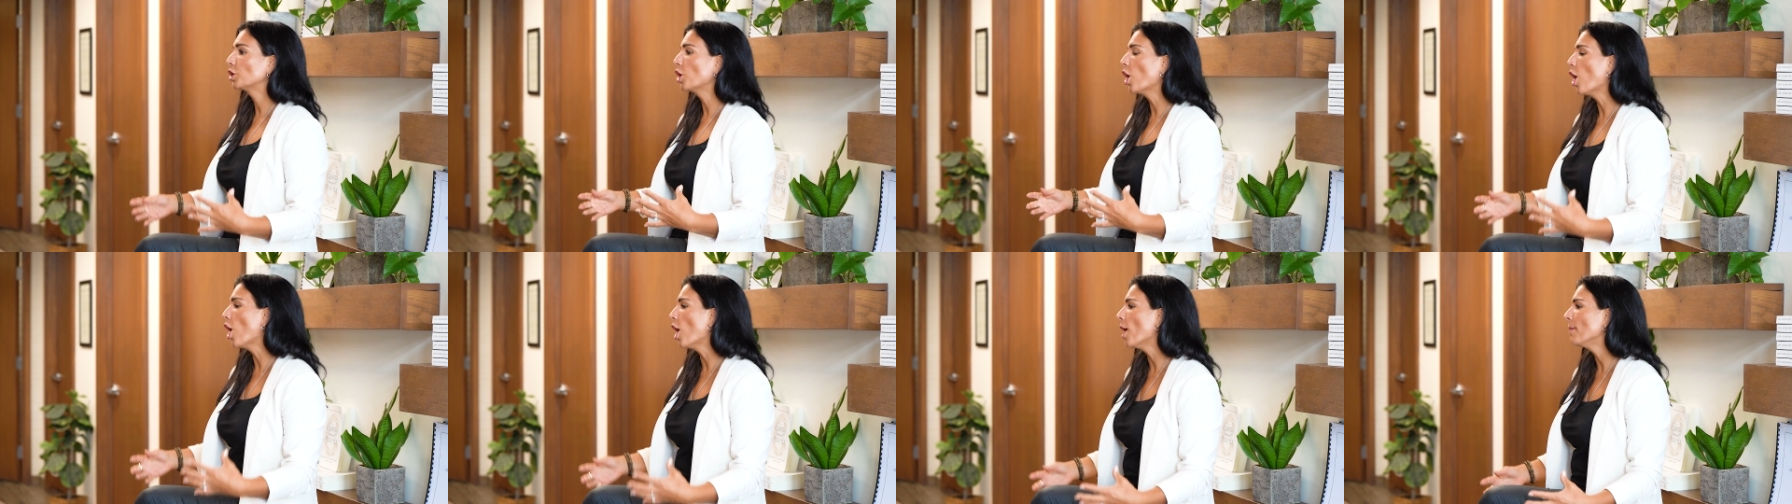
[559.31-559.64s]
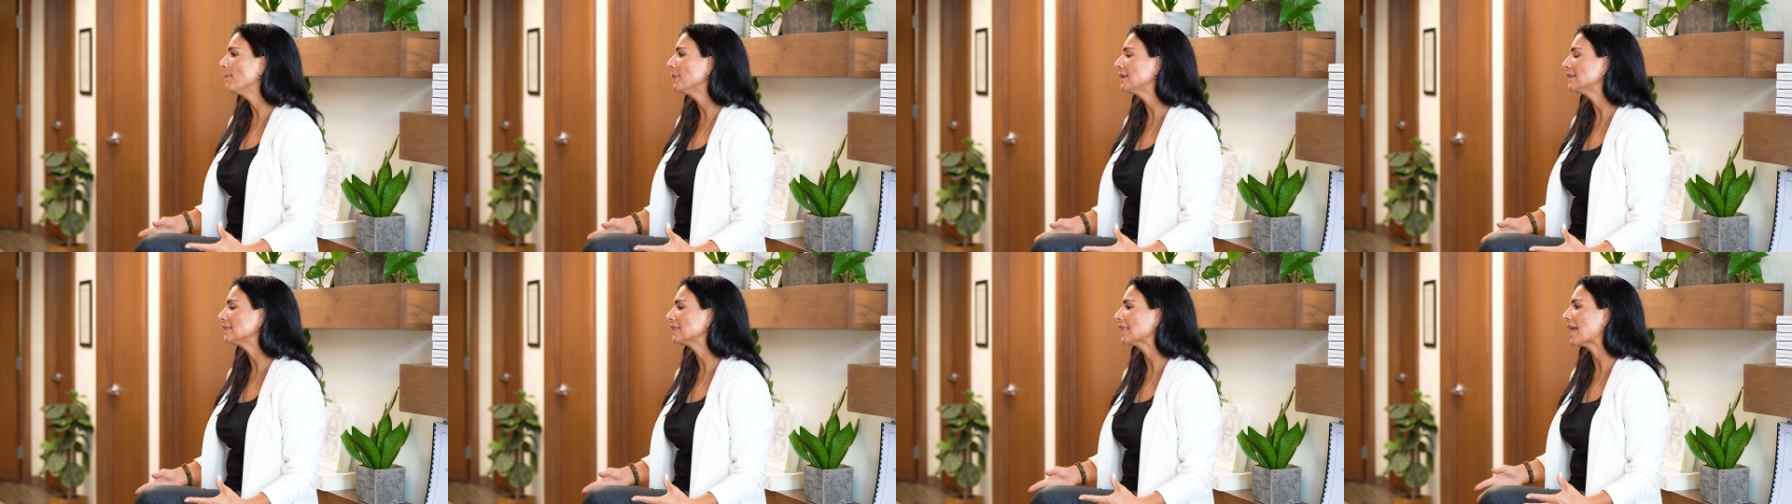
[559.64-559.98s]

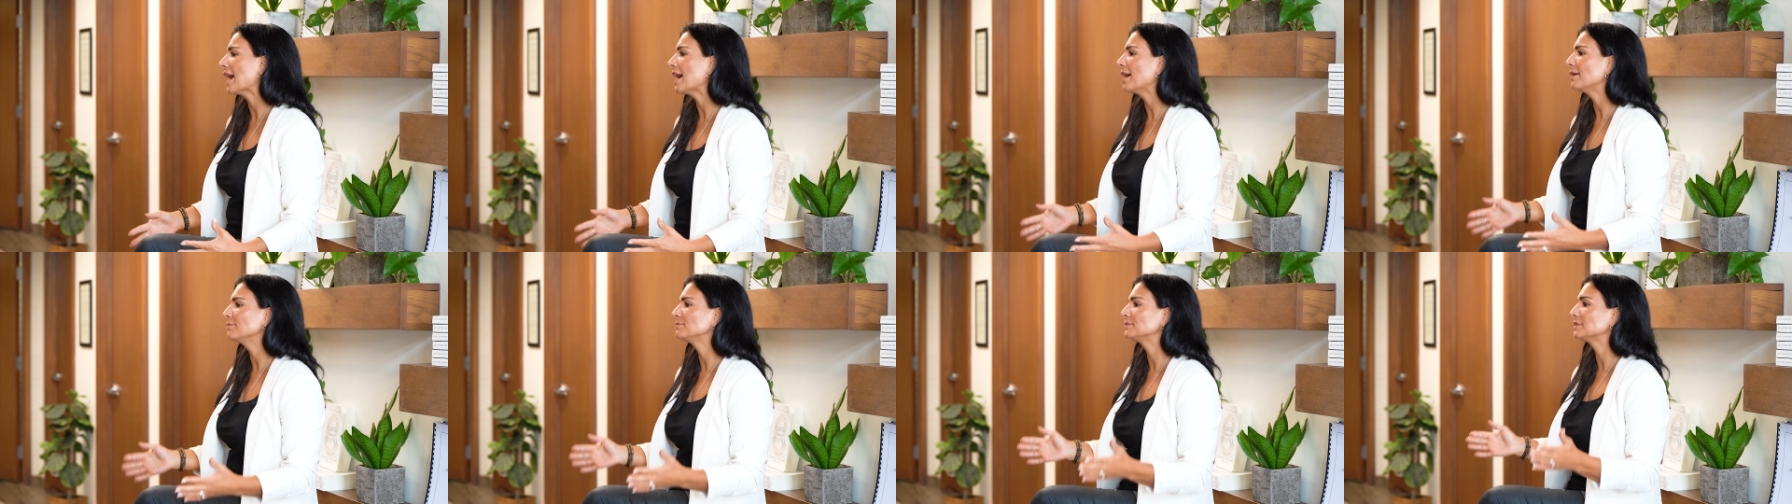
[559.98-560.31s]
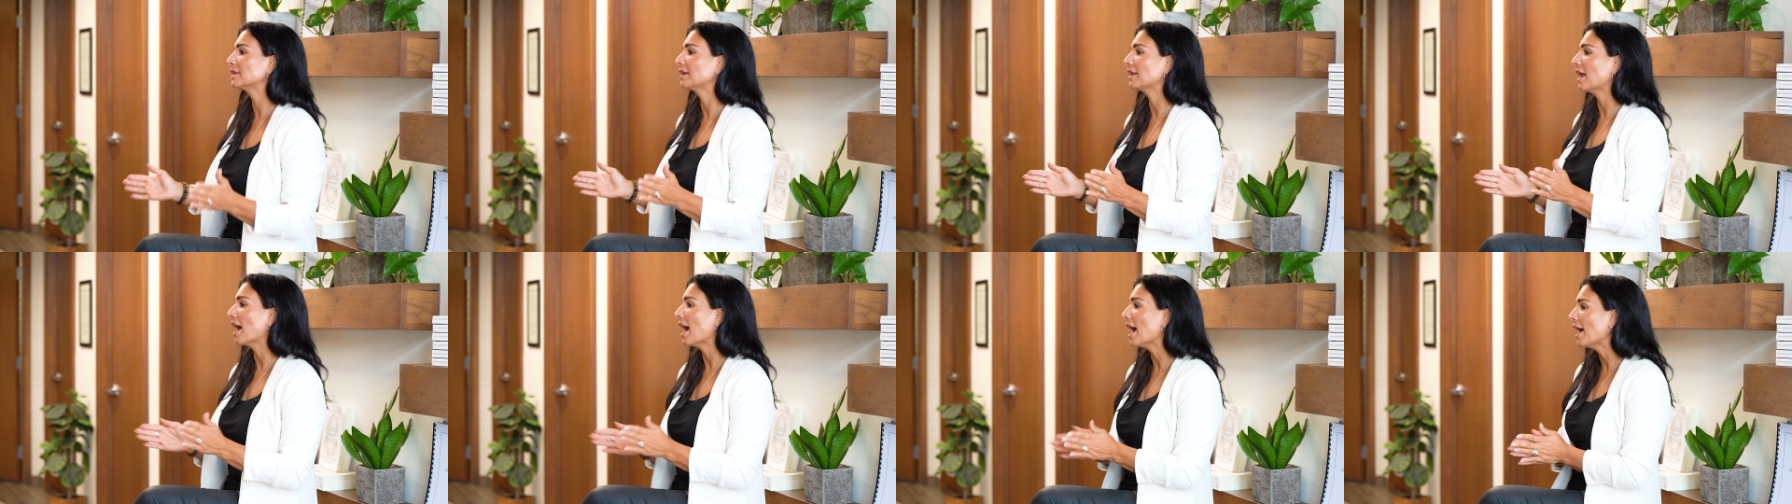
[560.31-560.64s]
common labs
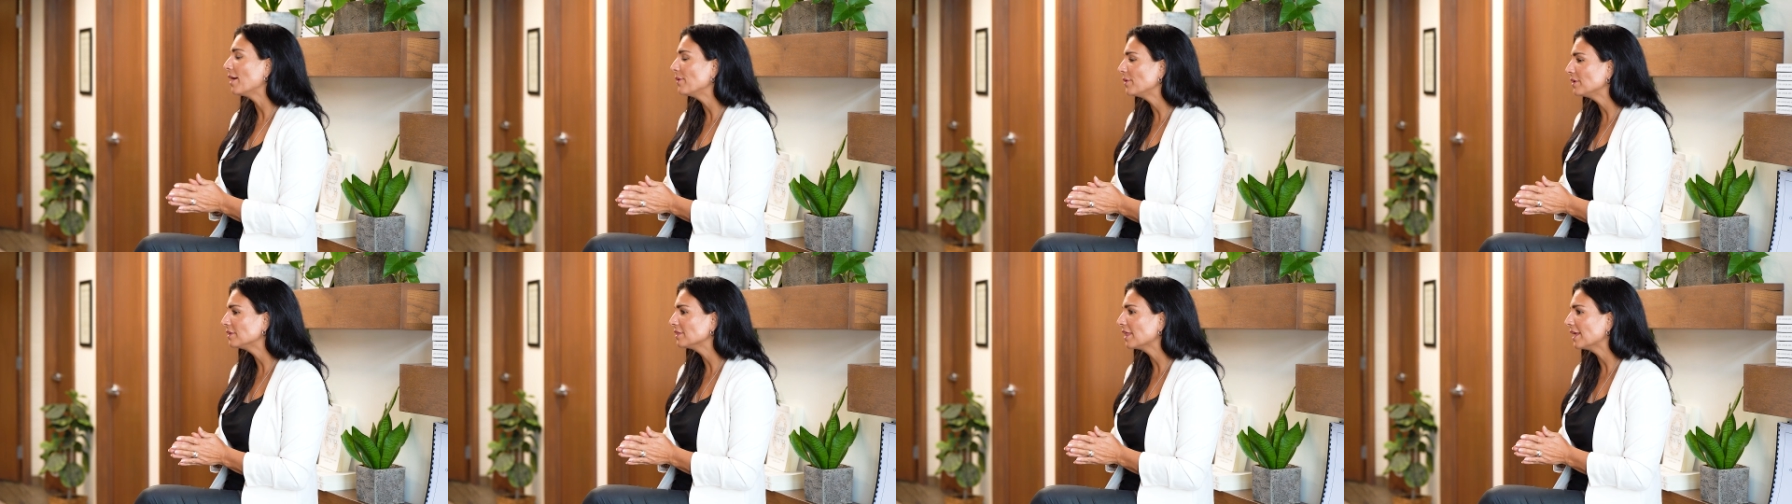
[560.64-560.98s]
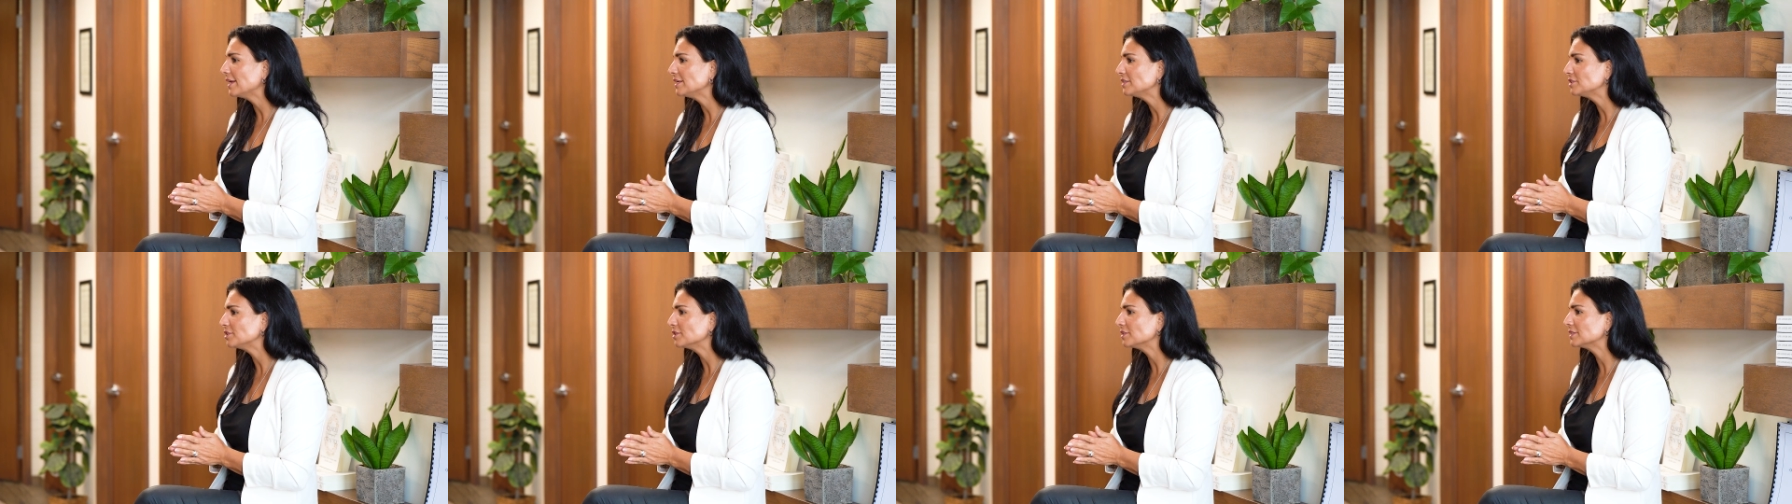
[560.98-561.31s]
that I would
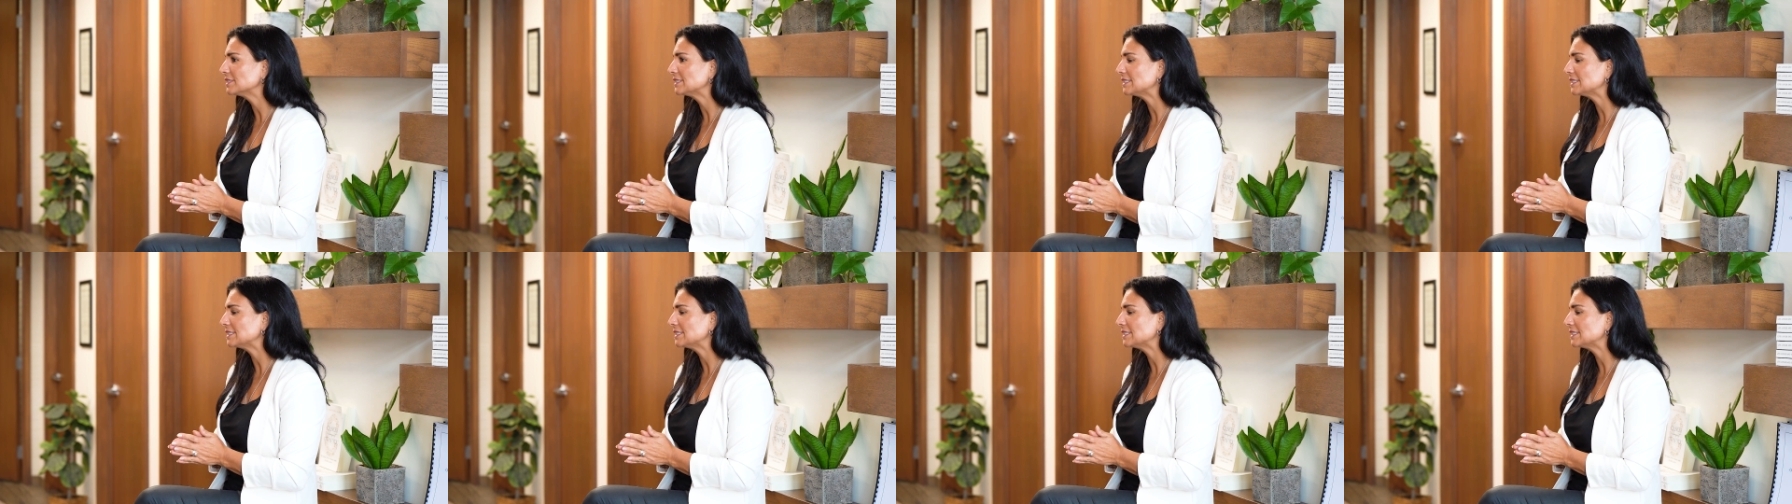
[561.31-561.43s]
like to